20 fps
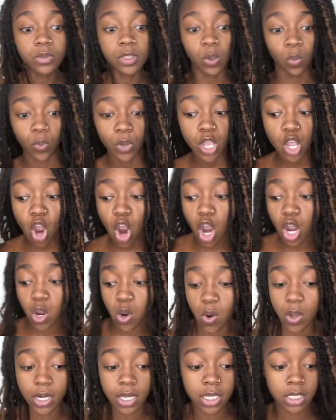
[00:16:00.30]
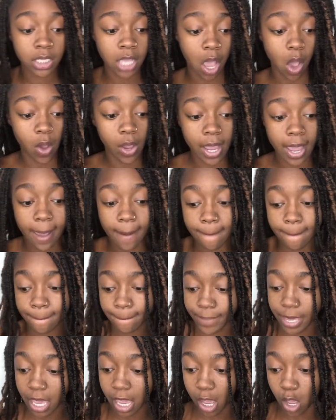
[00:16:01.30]
we are going to talk
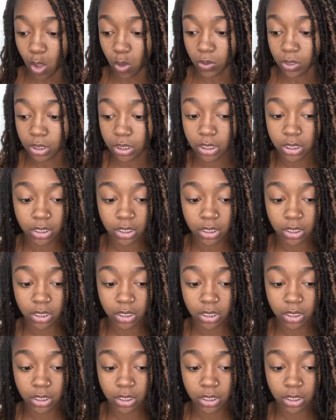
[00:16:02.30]
about